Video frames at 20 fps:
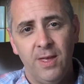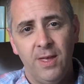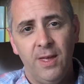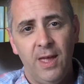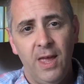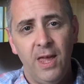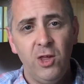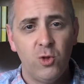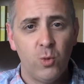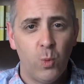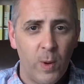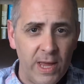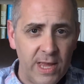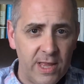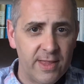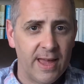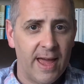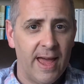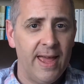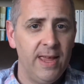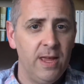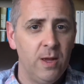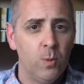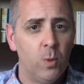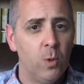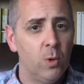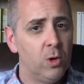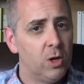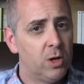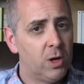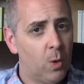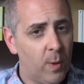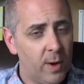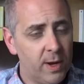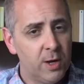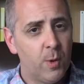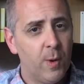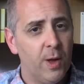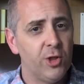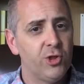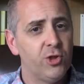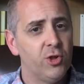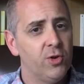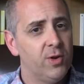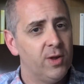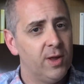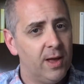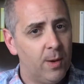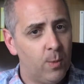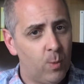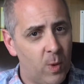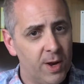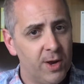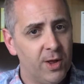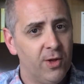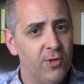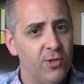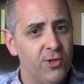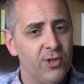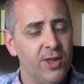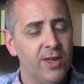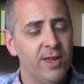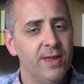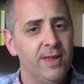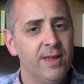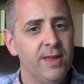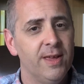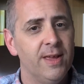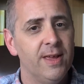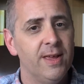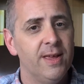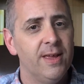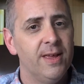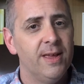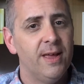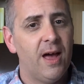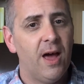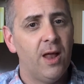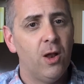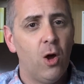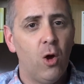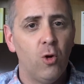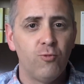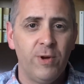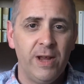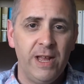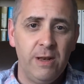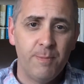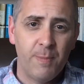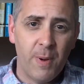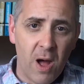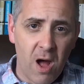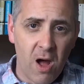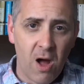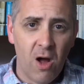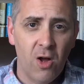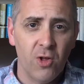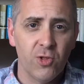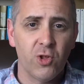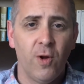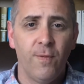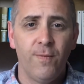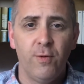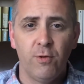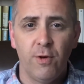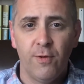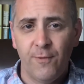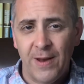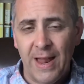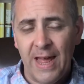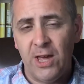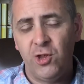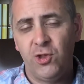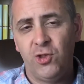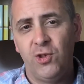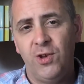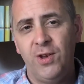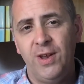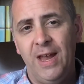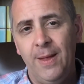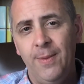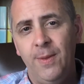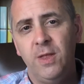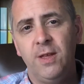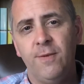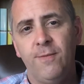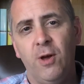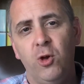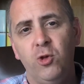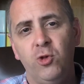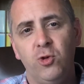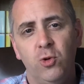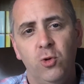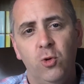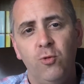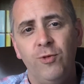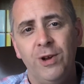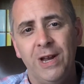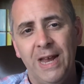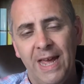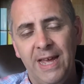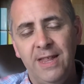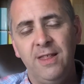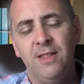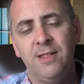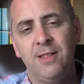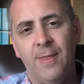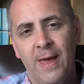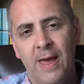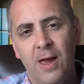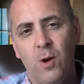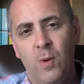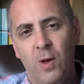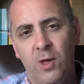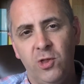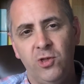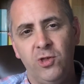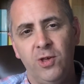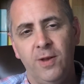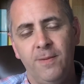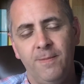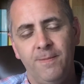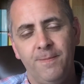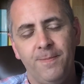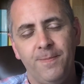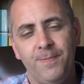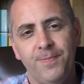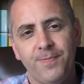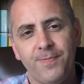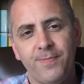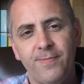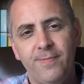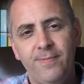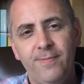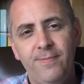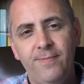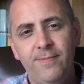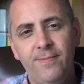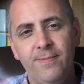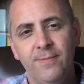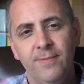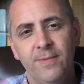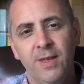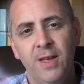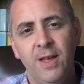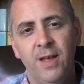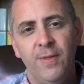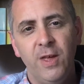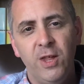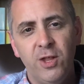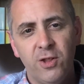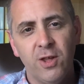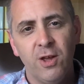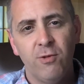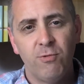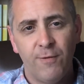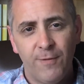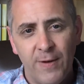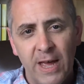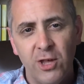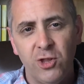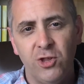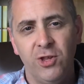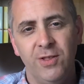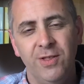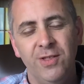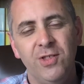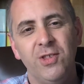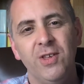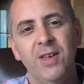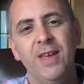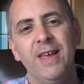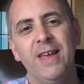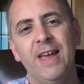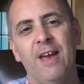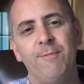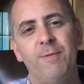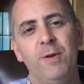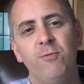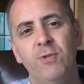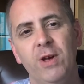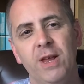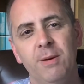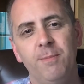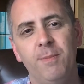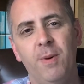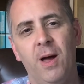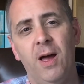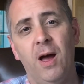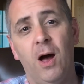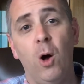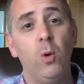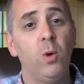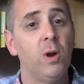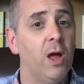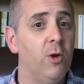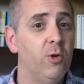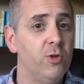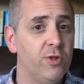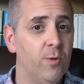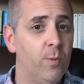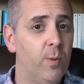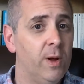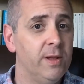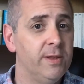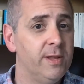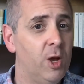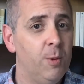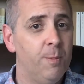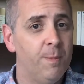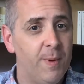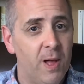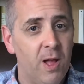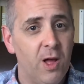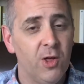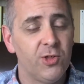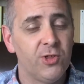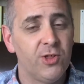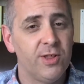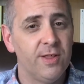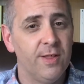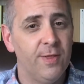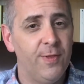Each weekday we'll look at one question and one answer, and I'll read part of the reflection in the devotional related to that question. These reflections have been written by a whole host of well-known pastors and